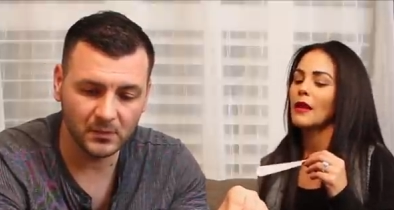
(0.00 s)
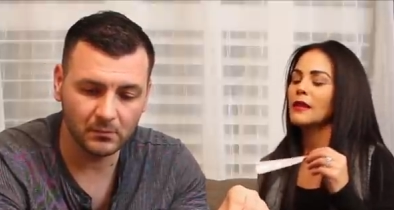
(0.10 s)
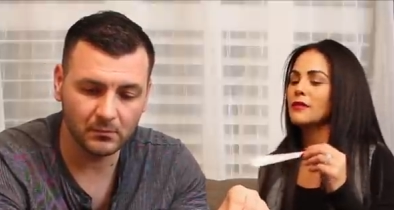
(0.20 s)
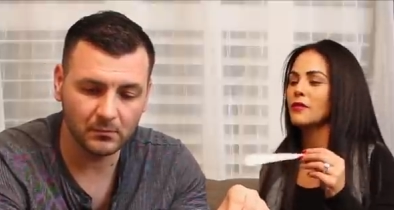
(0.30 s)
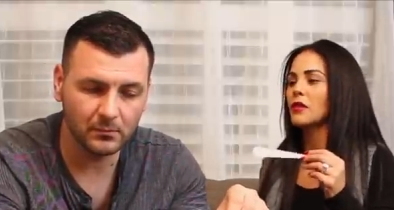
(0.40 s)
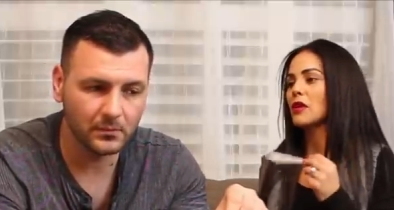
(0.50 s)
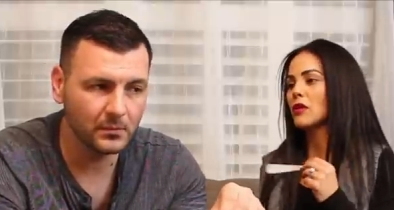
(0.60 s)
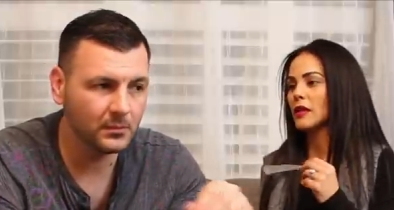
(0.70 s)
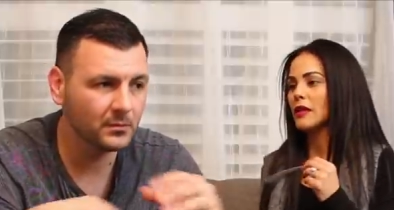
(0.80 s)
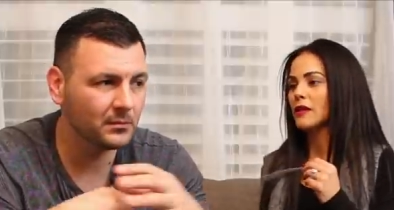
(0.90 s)
Speaker 1: It's very
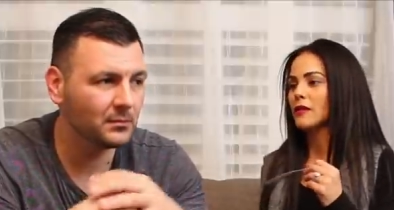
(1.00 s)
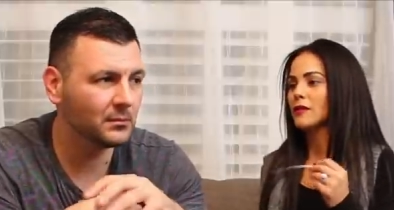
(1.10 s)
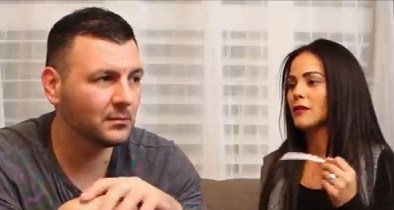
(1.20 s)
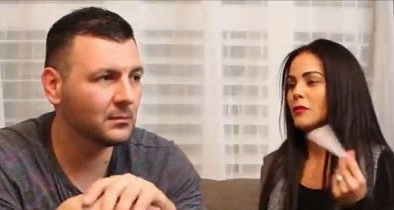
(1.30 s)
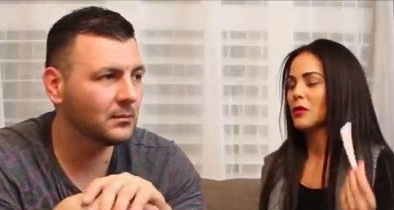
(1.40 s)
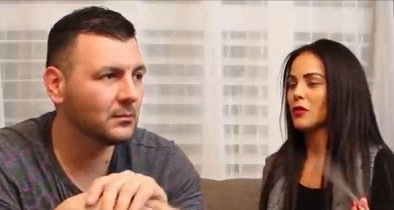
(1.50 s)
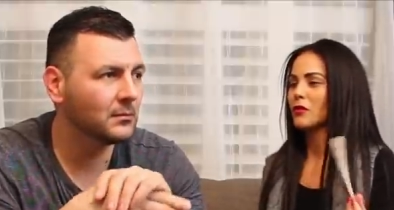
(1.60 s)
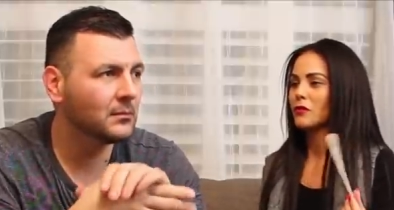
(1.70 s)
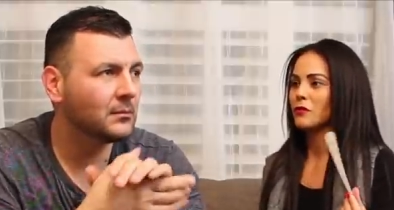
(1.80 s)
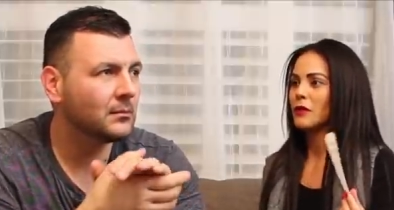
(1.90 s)
clean, but
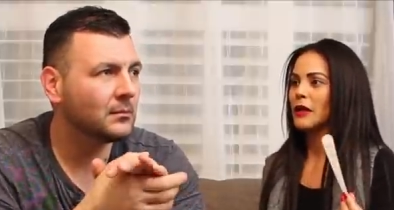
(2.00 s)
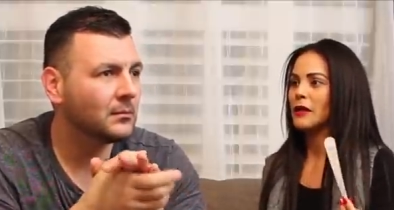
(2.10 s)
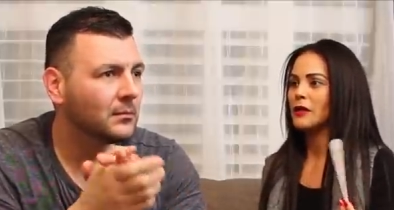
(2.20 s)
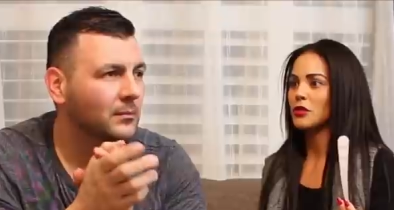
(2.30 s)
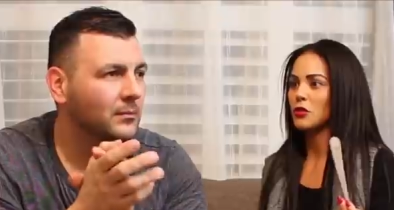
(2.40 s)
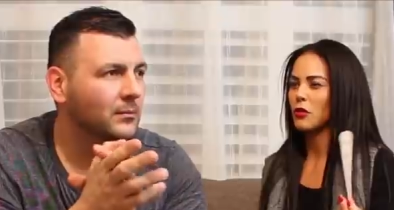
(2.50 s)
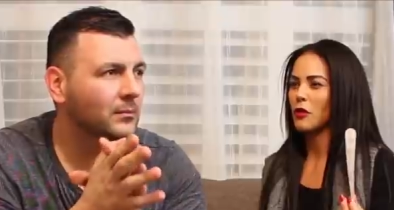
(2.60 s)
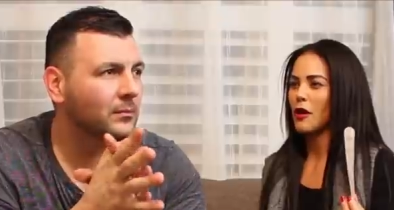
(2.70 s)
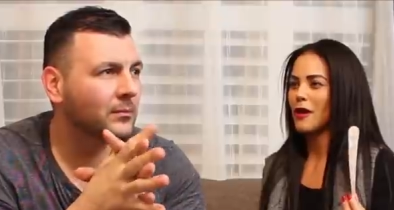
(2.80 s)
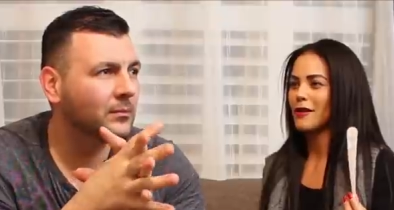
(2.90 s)
the initial
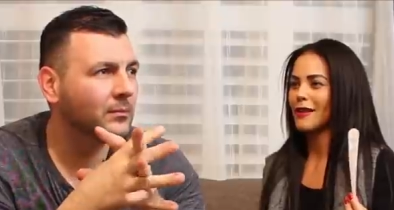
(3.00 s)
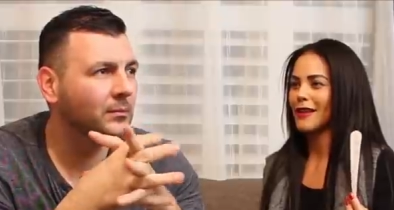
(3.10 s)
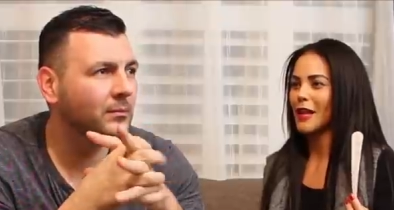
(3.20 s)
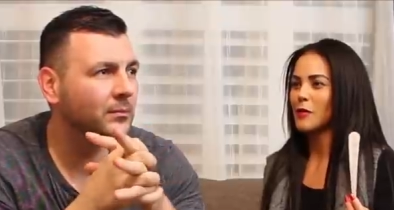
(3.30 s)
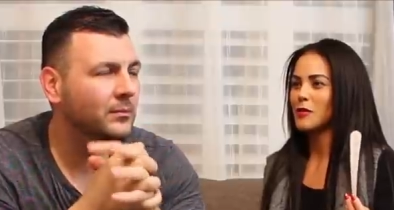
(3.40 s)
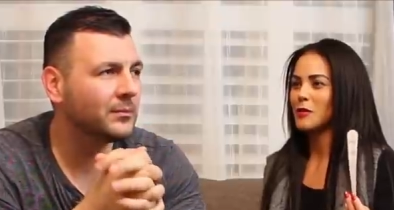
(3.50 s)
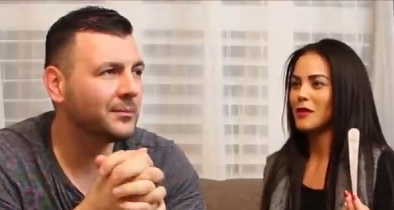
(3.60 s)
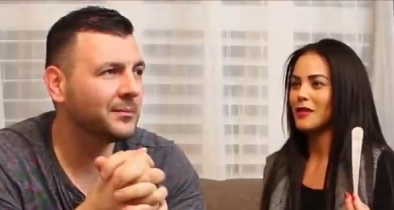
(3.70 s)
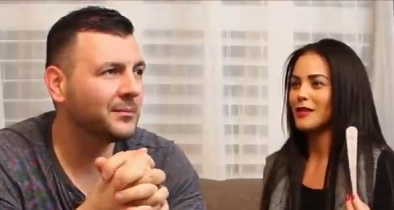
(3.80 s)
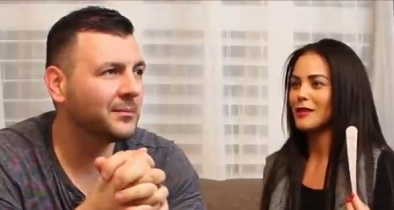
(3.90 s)
thought that came to
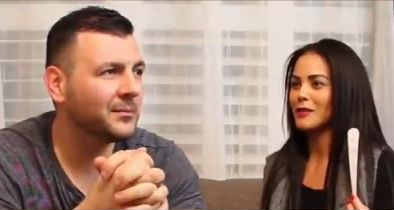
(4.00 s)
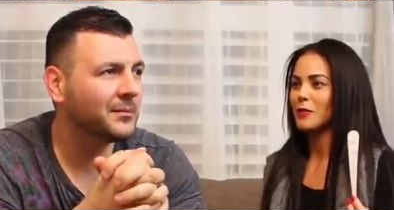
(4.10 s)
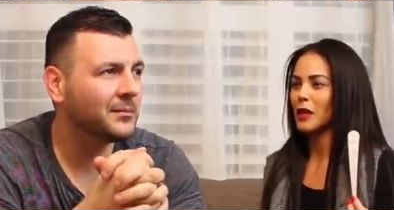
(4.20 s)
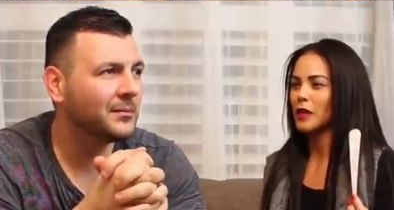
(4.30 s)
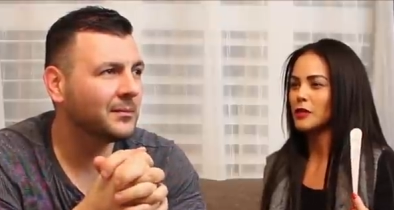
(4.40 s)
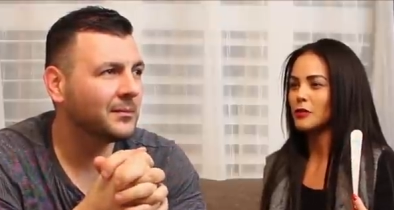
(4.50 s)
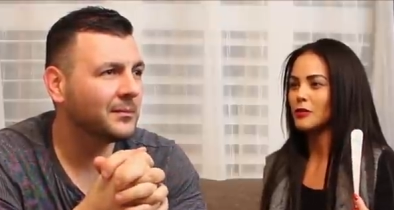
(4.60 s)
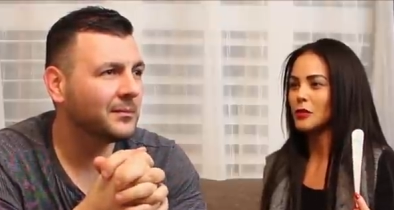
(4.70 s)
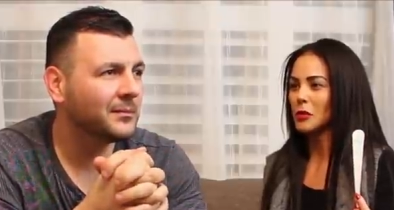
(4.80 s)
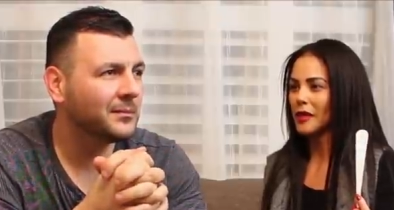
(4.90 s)
me is my cousin
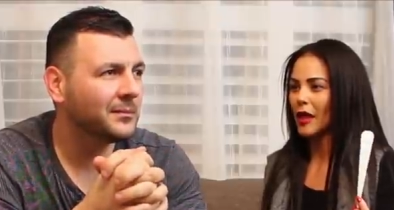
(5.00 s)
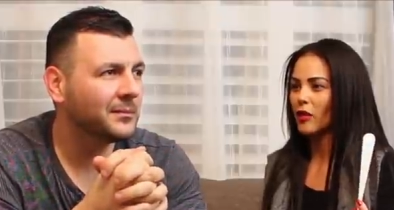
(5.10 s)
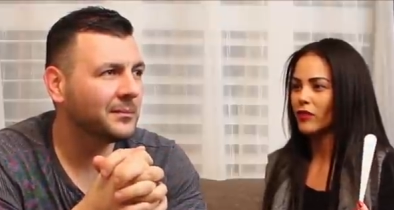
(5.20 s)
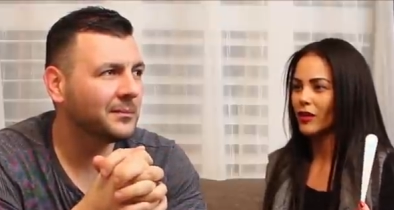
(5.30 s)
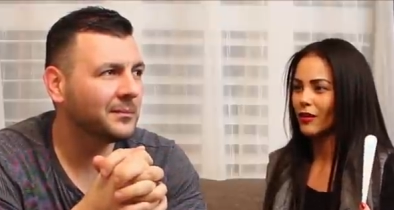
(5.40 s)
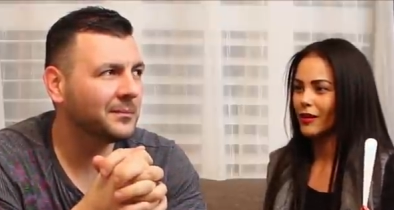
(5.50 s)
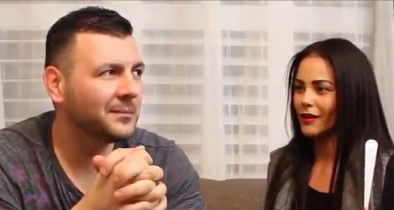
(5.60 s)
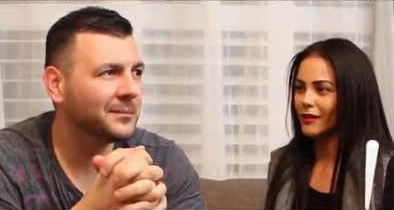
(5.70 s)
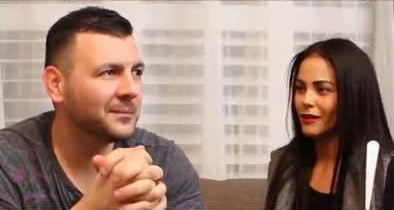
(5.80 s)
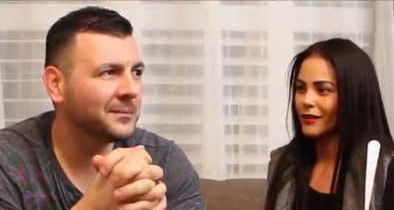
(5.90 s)
used to wear Calvin
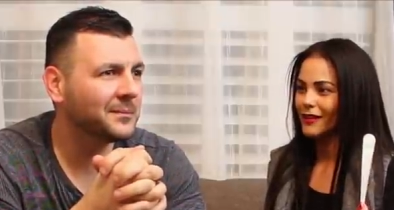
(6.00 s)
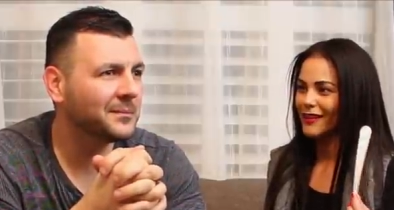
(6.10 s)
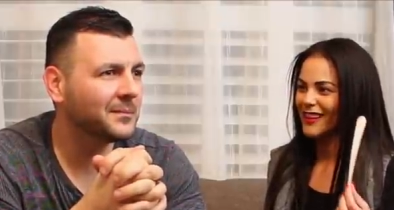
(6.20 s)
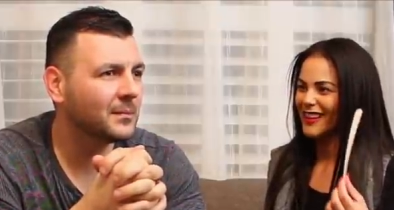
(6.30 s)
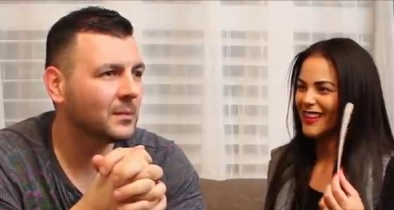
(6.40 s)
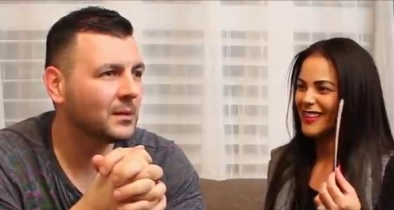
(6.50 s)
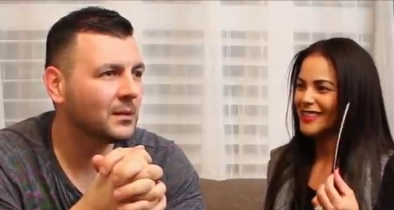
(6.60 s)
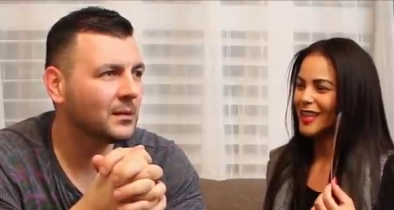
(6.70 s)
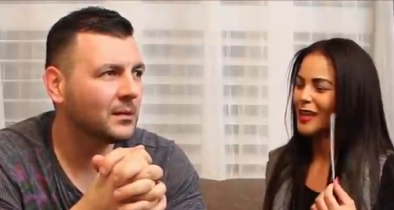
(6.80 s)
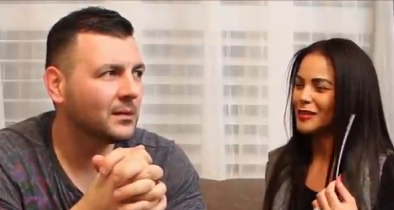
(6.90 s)
Klein and
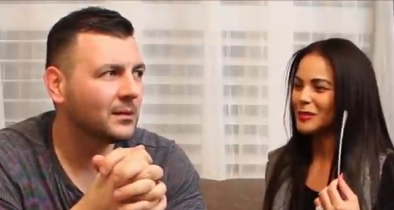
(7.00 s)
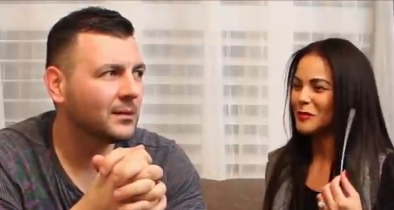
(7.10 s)
this kind of